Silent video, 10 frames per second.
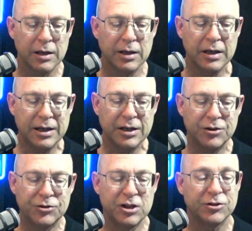It
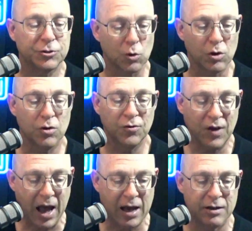is historical
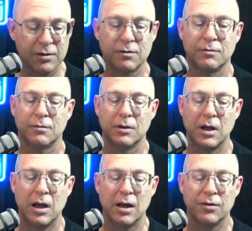fact
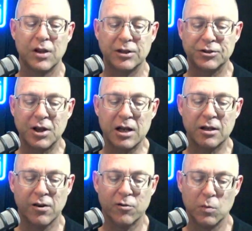that state
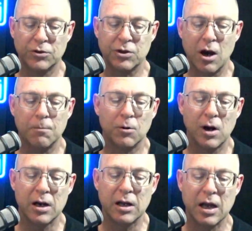governments
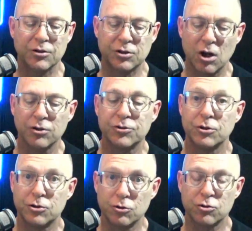operating as
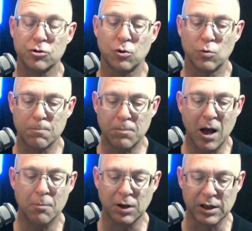constitutional
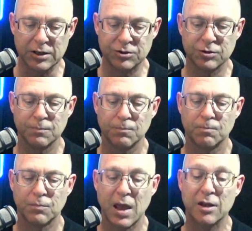republics,
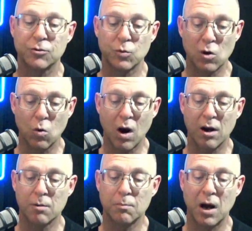as
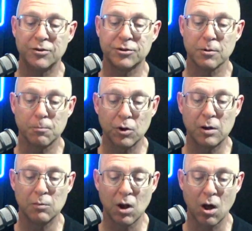required by
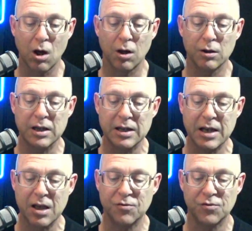supreme law in
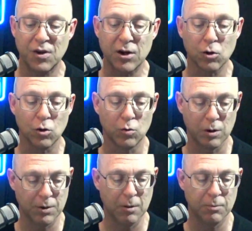a federal
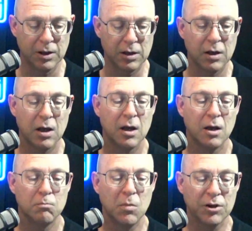republic,
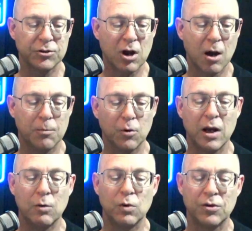must
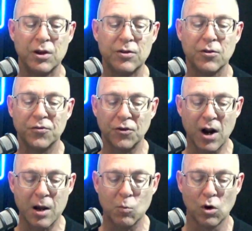operate within the
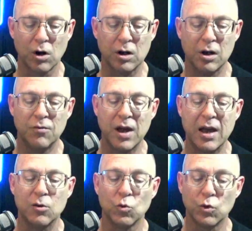framework of
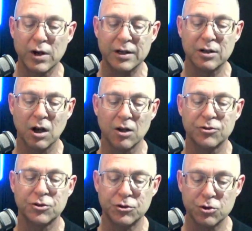a written
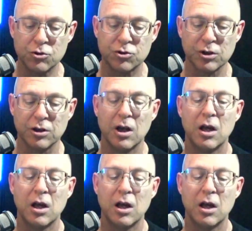constitution